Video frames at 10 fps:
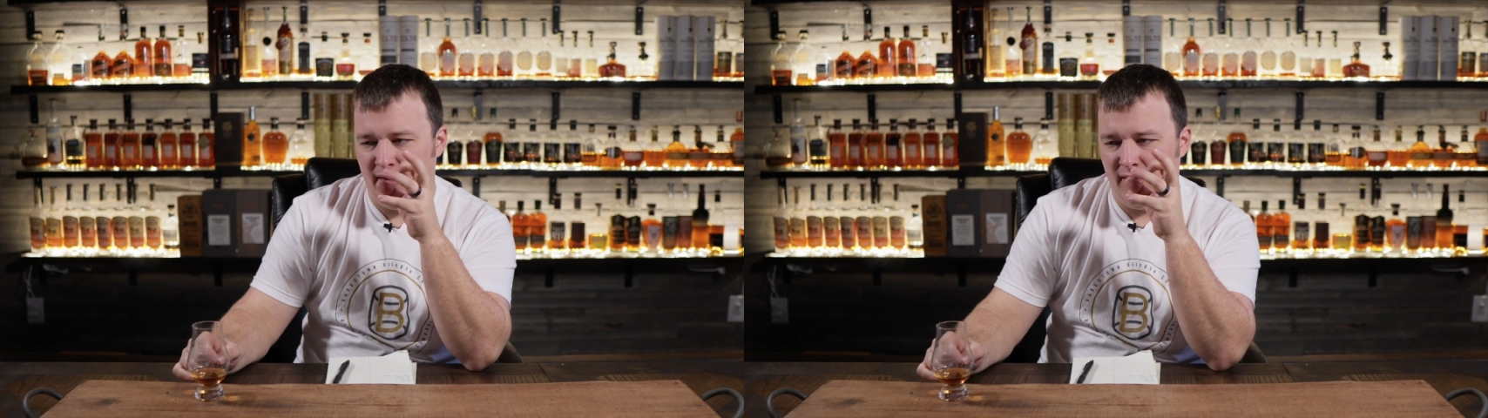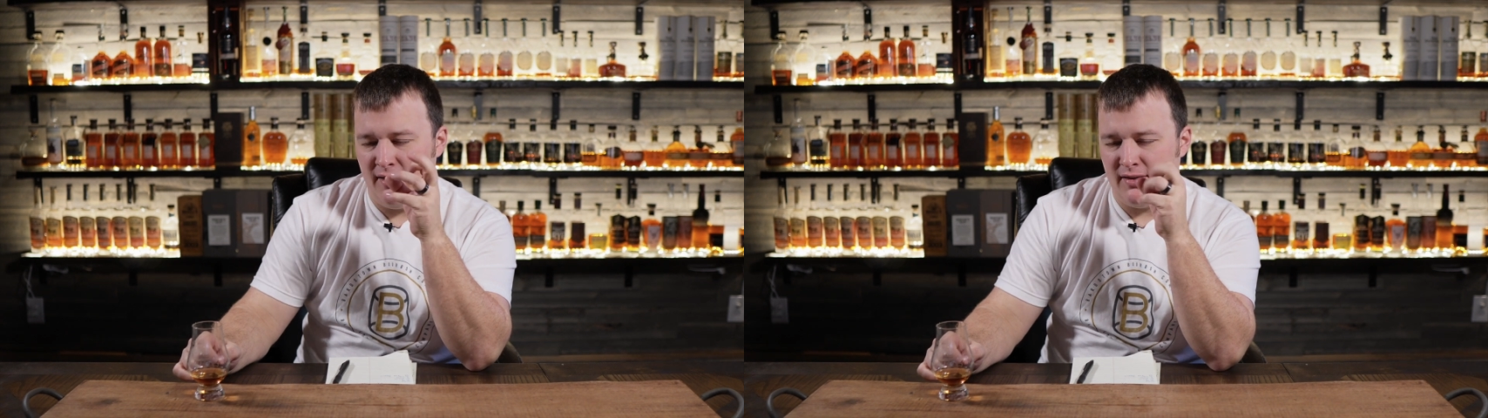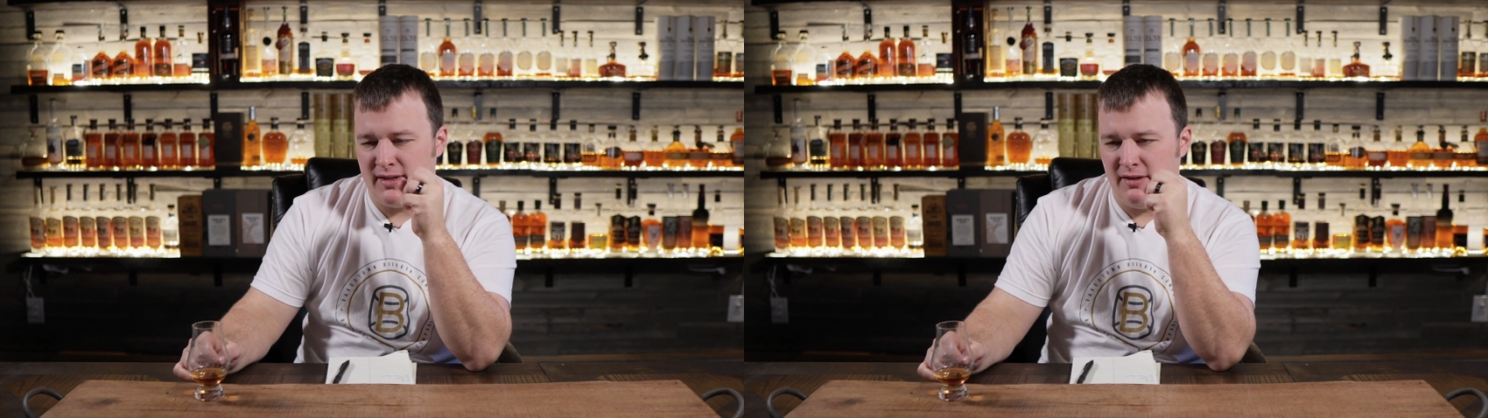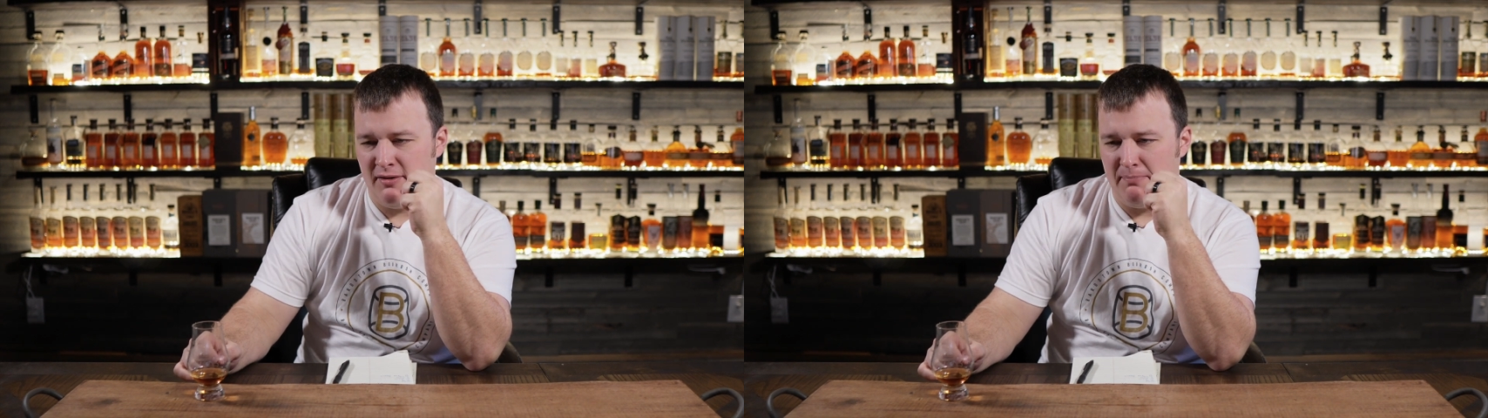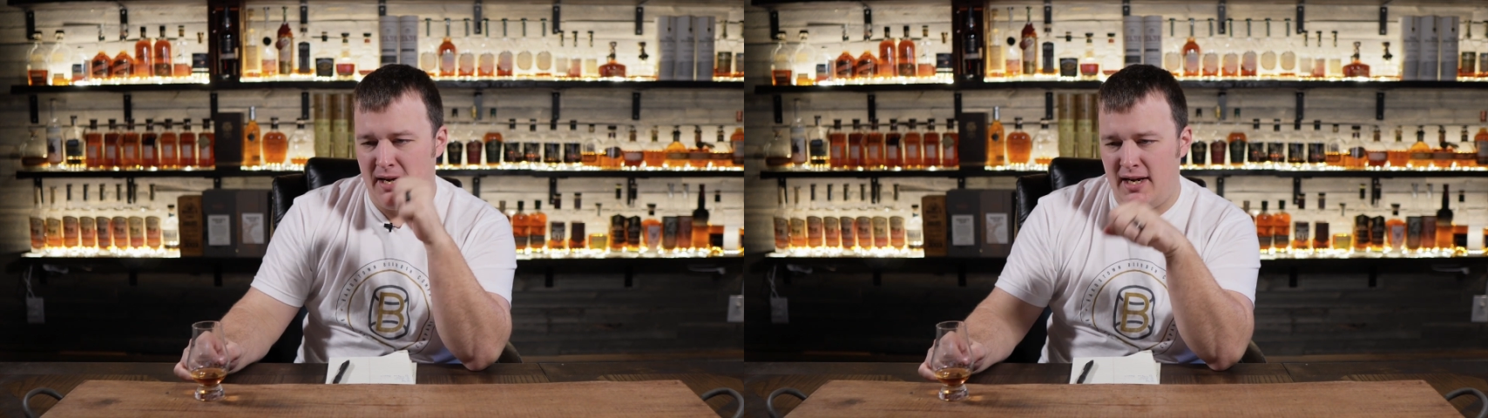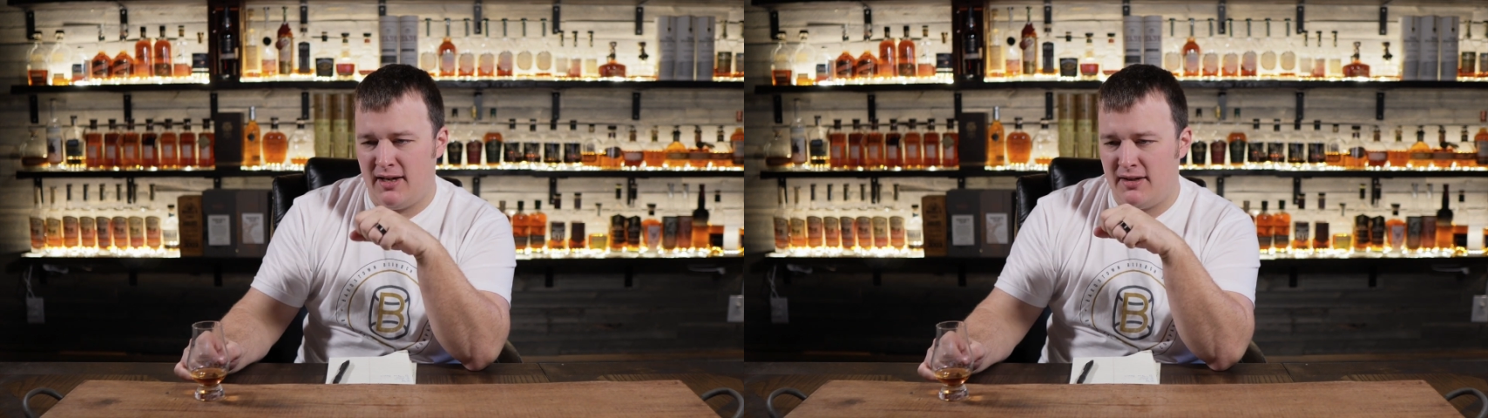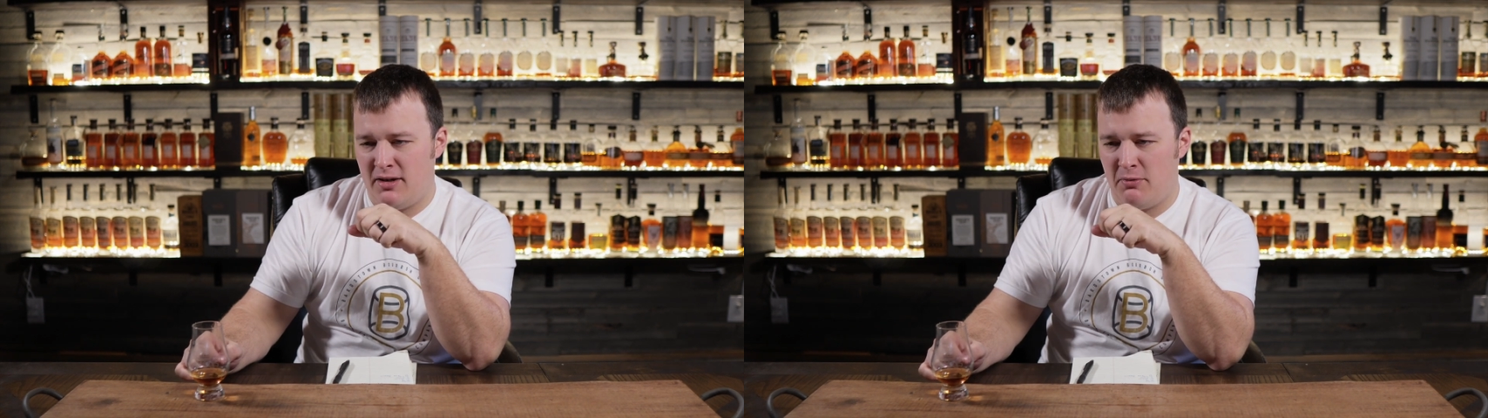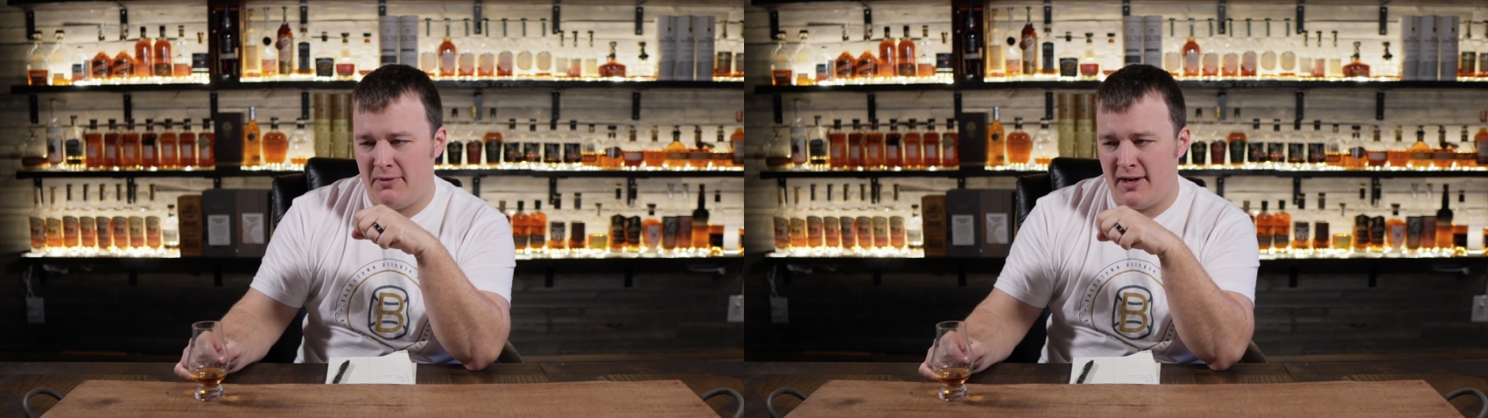There's still a peanut
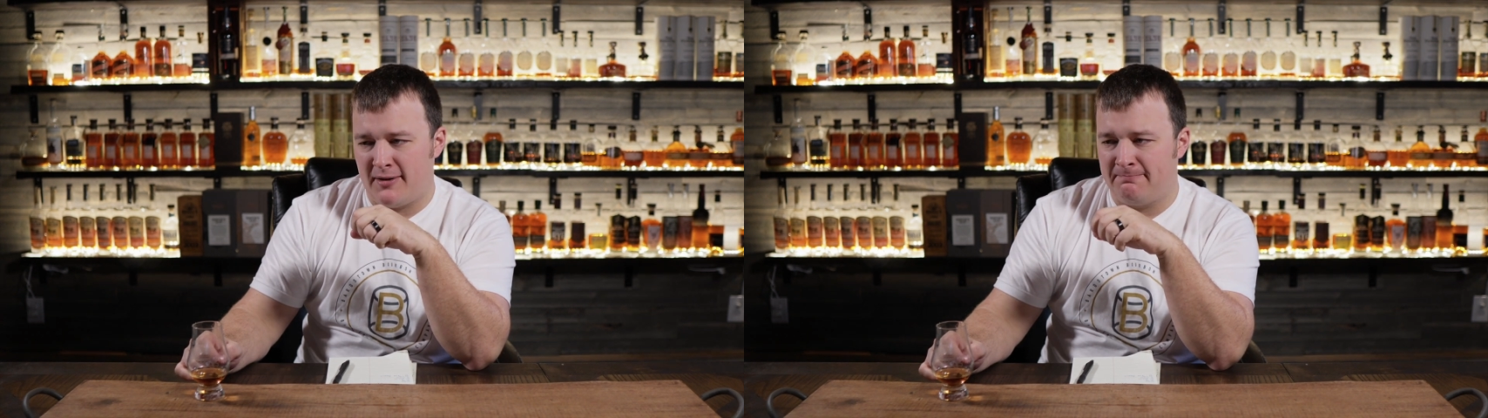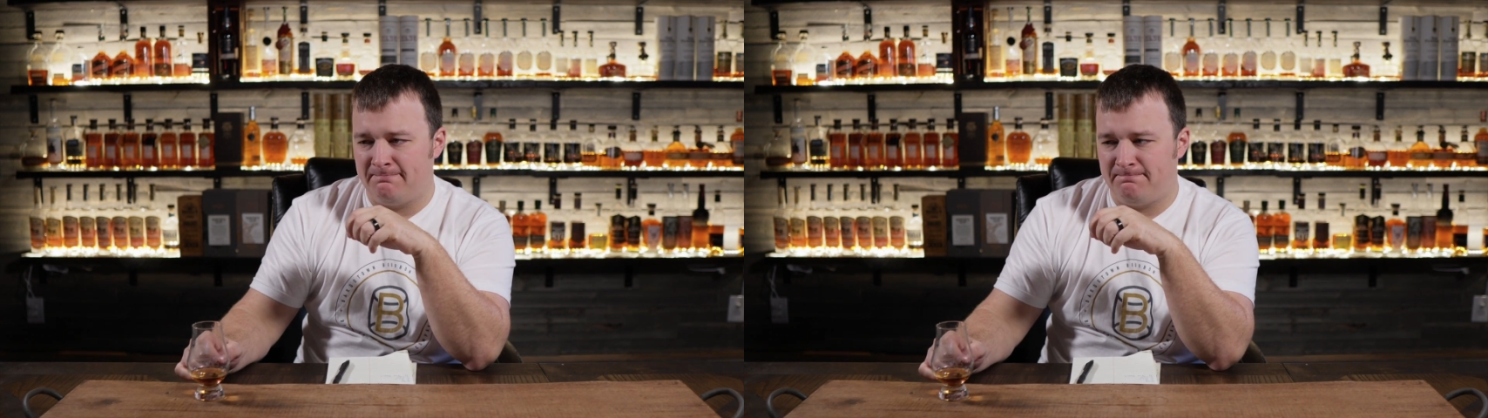note there.